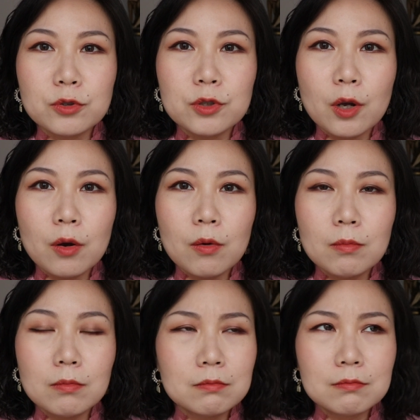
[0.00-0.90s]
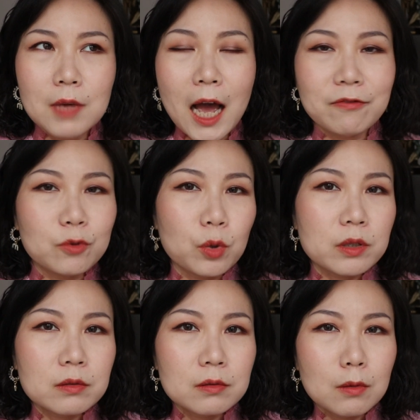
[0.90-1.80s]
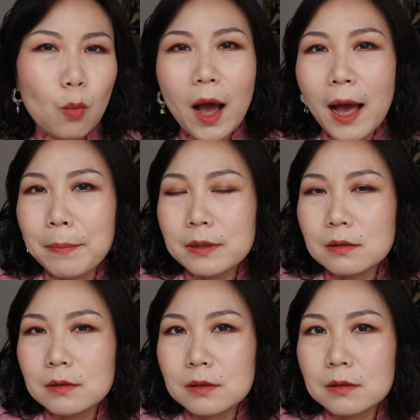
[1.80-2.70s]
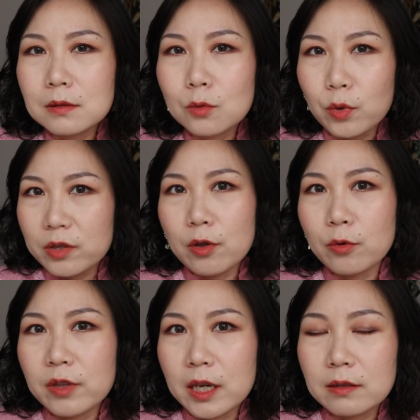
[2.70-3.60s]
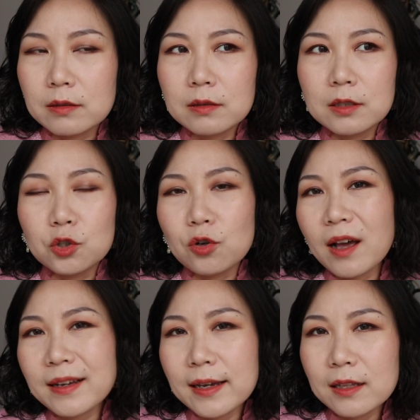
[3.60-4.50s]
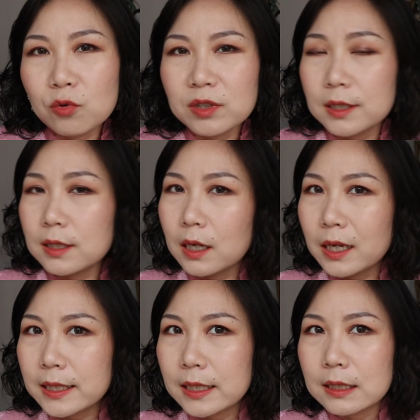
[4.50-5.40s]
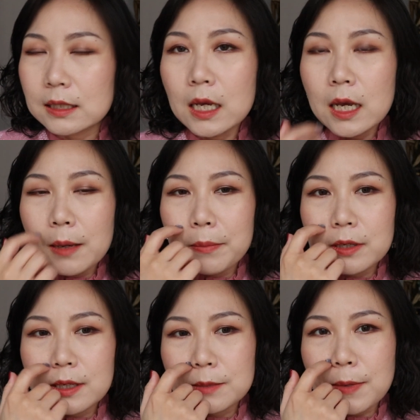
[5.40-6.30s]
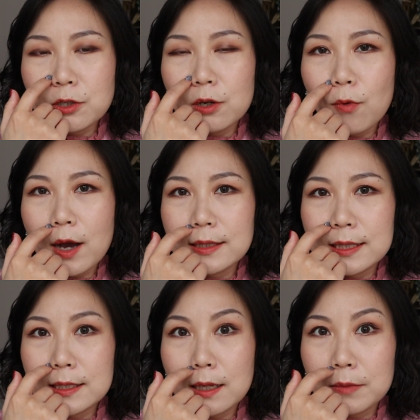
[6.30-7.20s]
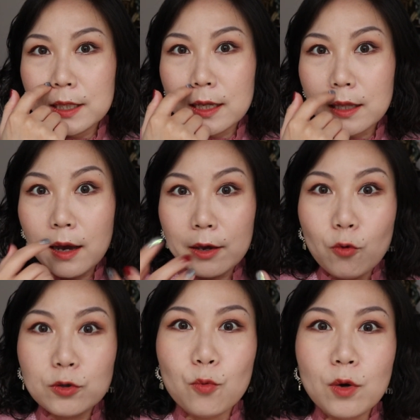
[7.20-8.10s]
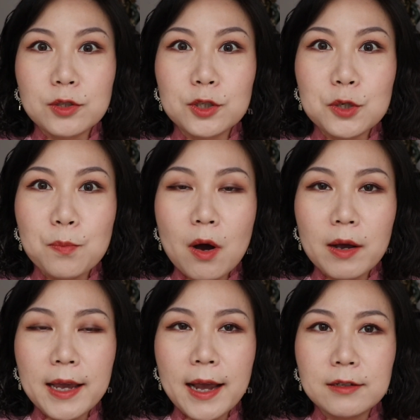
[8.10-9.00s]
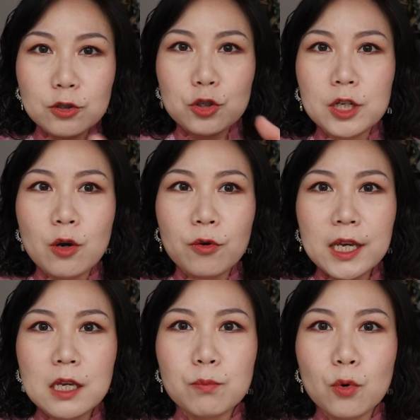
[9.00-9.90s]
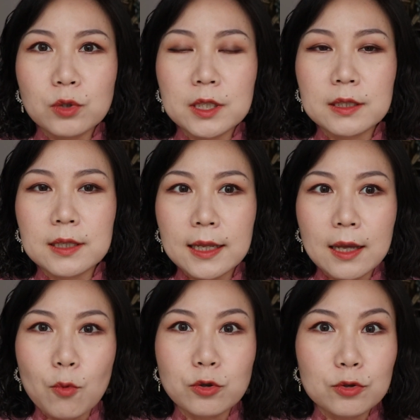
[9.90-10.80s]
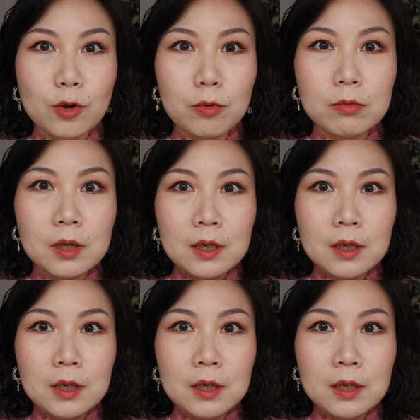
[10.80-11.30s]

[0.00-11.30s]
to know afterwards what happened with those things. Did you like it or you didn't like it? Especially when I see something that I also wanted to buy and she or he bought it, and I want to know,